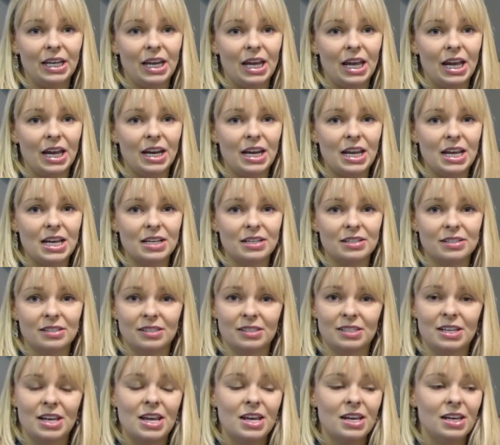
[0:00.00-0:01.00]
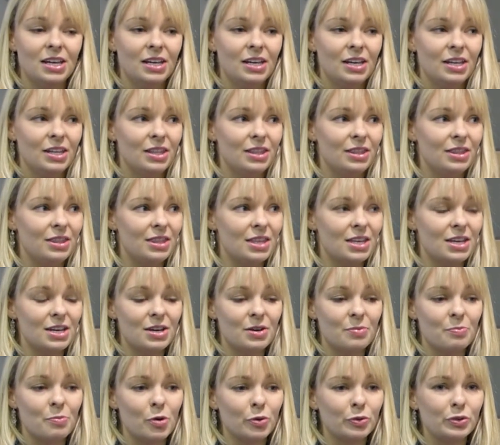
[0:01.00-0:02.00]
It is
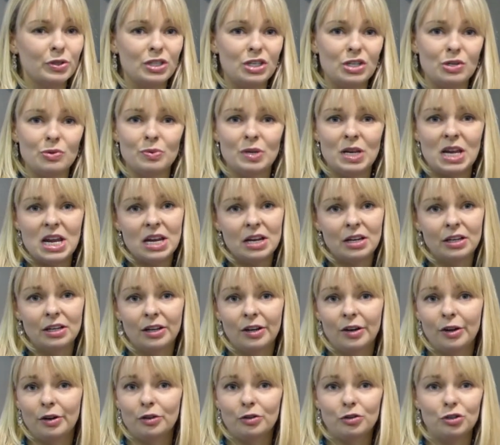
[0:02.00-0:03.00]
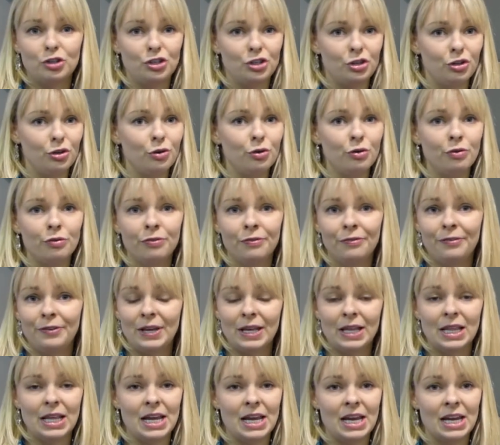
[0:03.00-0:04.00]
the most unique shoe
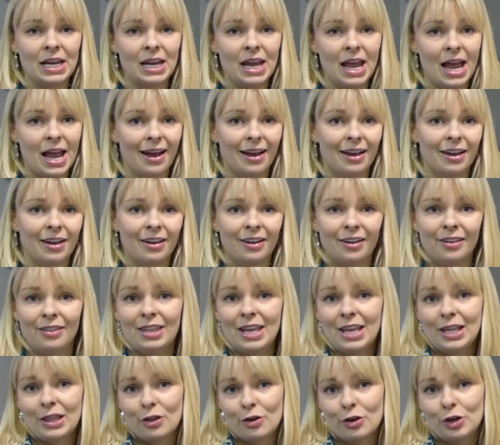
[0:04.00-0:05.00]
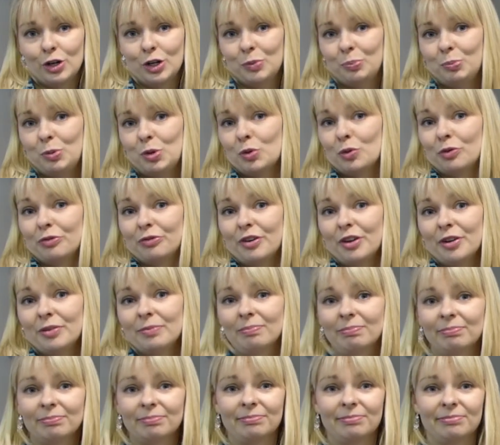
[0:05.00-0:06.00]
feeling and they look
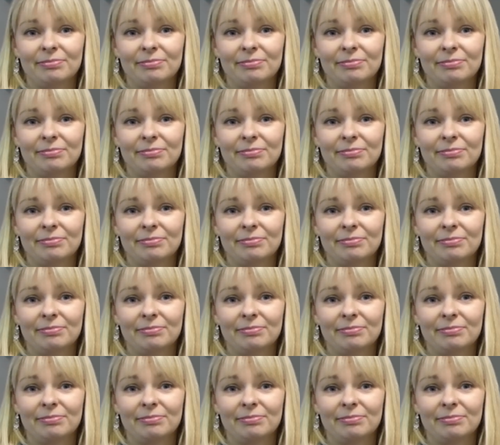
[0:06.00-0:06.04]
beautiful.